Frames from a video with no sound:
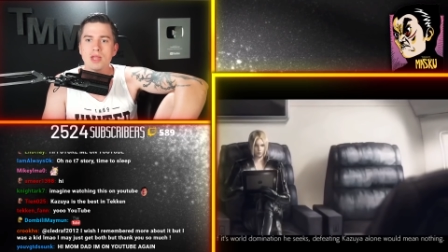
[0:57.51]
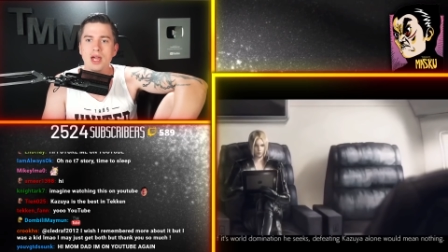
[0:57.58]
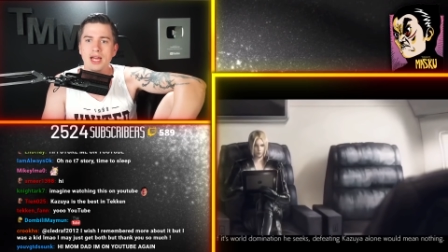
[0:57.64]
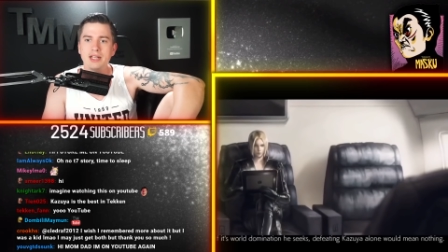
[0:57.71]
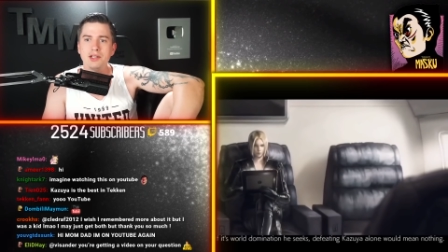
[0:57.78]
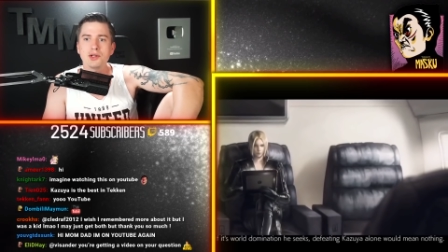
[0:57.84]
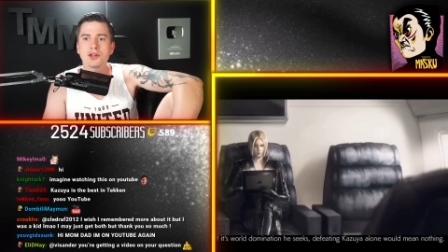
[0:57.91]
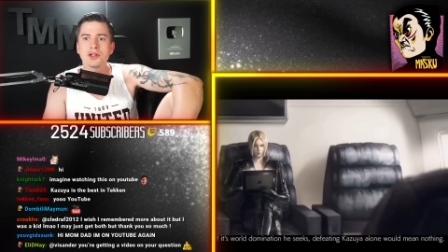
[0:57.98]

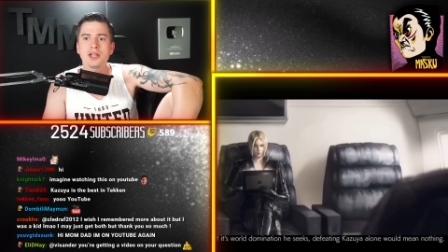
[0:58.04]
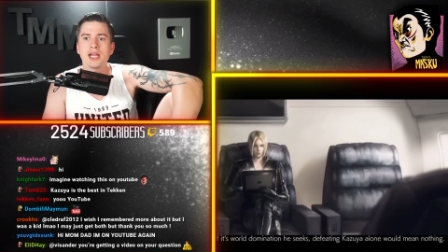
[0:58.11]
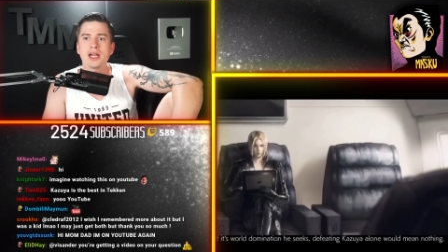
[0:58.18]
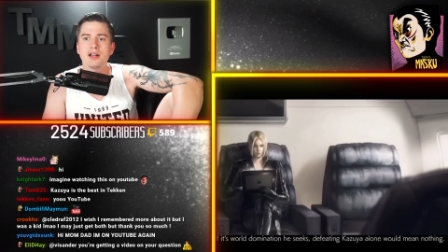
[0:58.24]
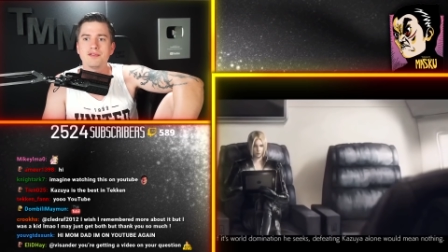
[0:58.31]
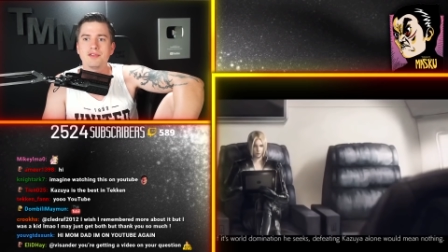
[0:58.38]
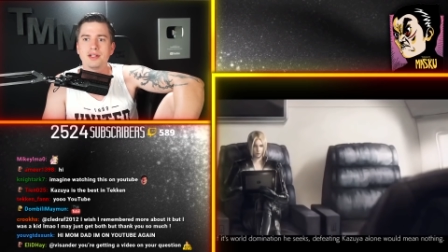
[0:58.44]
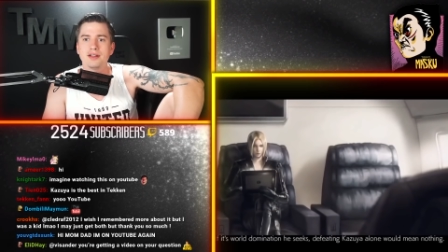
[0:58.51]
and you could
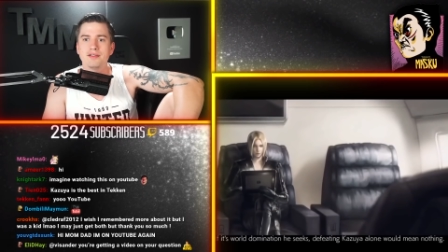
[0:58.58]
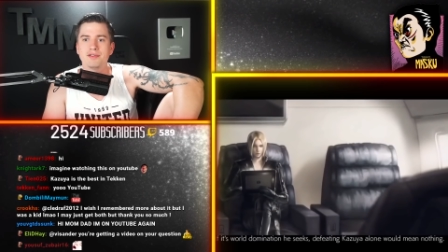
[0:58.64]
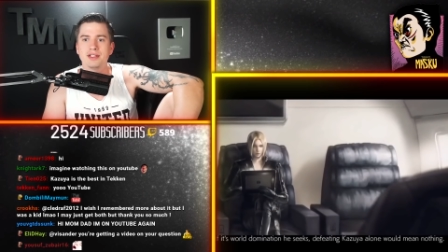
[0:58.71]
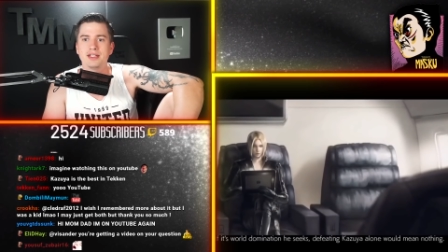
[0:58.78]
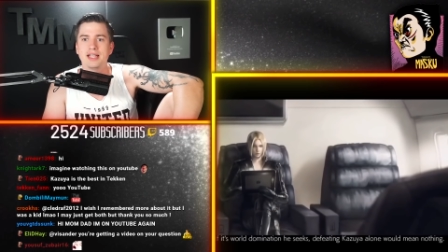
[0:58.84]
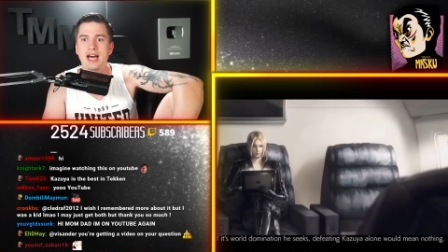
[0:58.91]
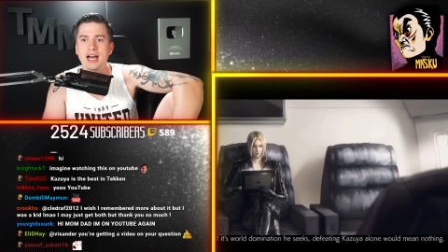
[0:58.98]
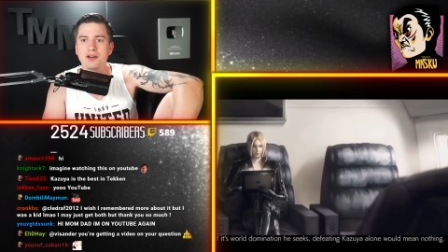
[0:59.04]
hear the, the
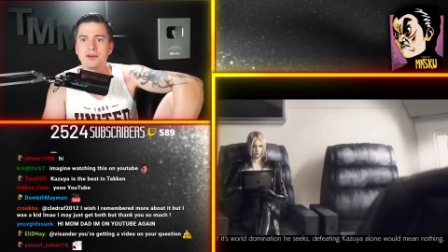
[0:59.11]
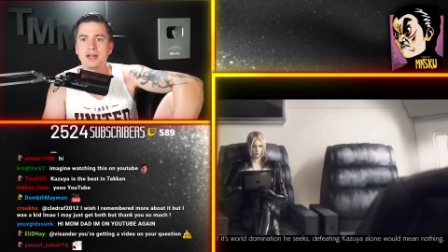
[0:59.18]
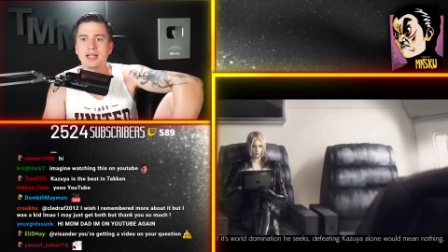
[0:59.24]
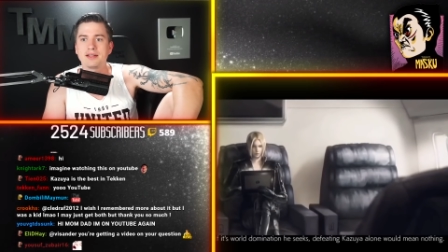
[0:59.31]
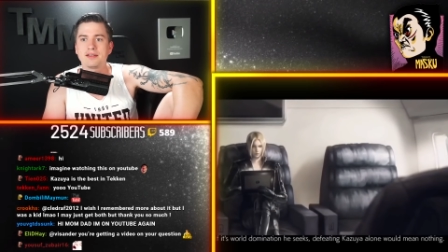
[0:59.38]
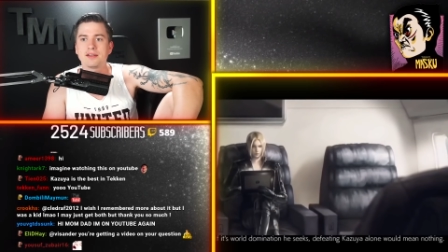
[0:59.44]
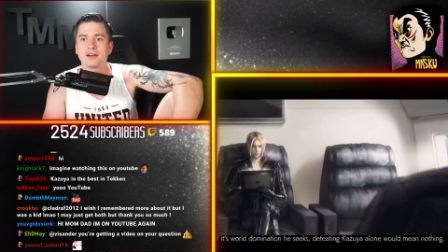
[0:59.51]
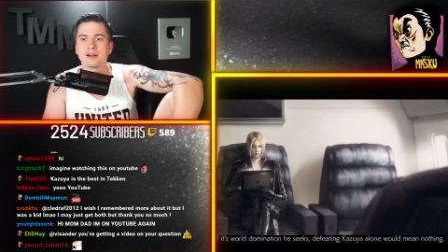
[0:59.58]

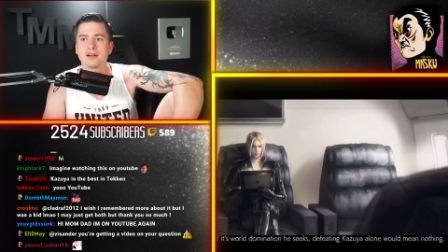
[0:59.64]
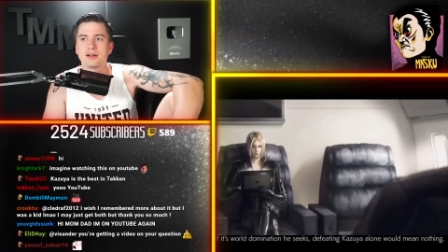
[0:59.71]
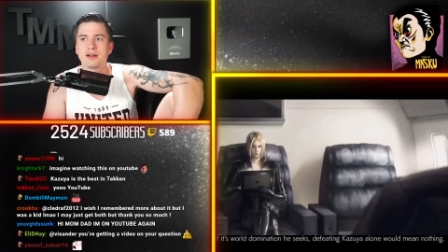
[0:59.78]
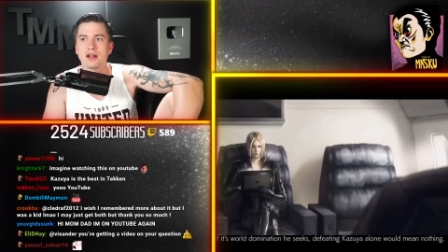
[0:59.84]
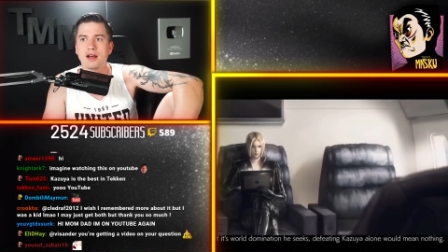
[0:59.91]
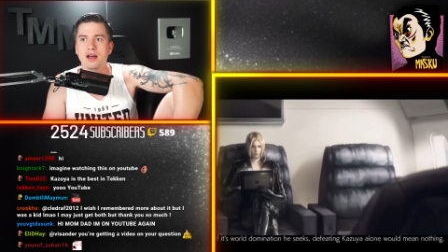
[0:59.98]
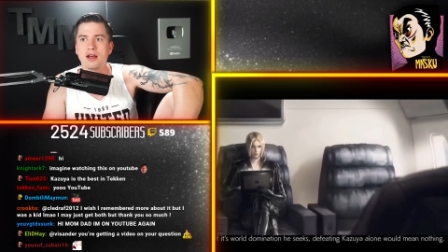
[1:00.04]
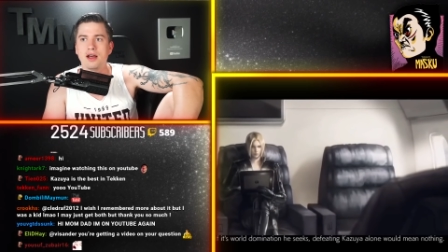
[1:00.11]

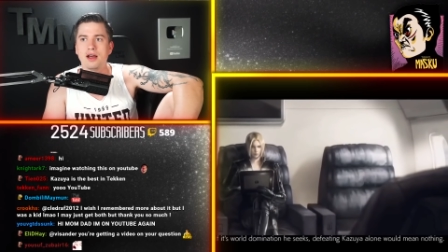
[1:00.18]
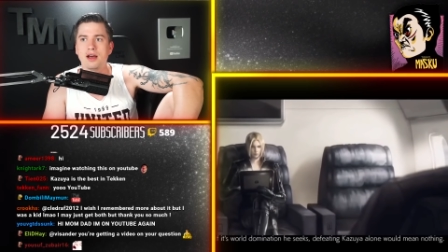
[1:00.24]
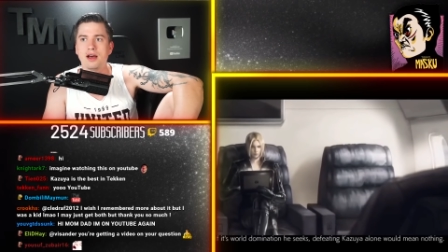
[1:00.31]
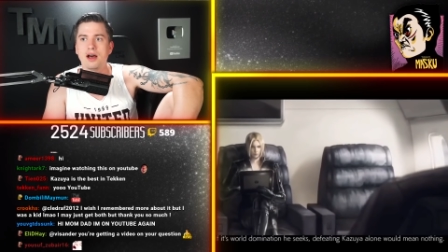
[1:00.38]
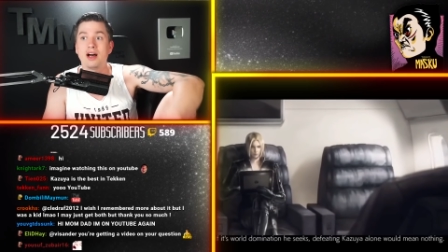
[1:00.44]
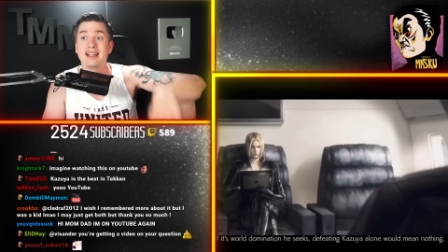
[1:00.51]
narrator uh, a